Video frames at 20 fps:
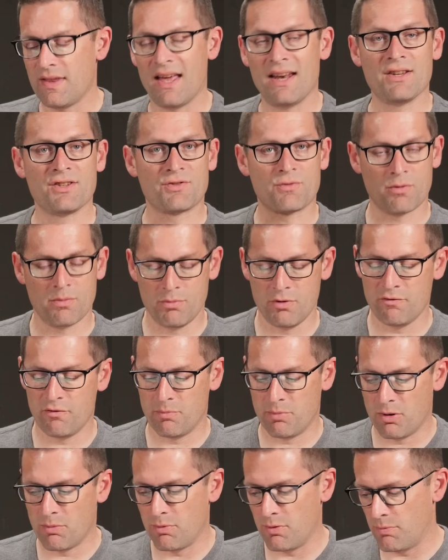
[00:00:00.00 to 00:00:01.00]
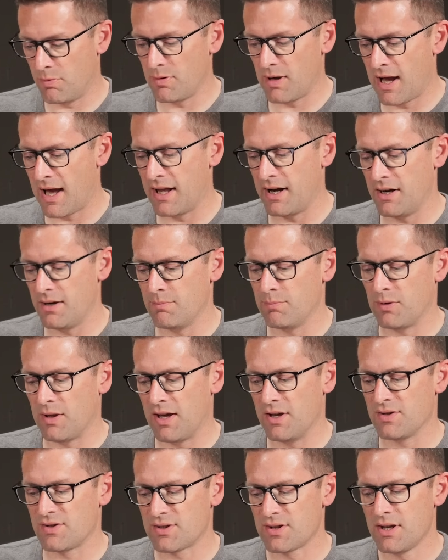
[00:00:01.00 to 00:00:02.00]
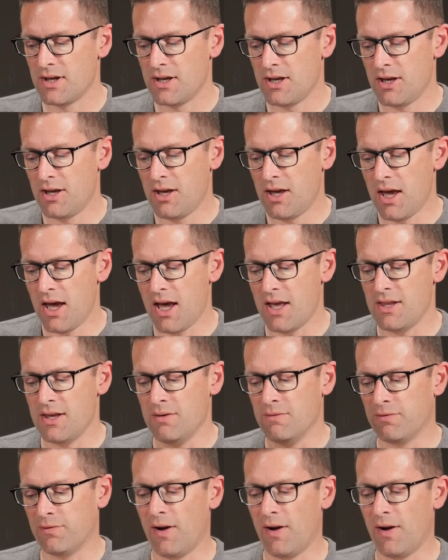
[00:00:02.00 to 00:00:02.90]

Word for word: that is removable, but had it in place. And then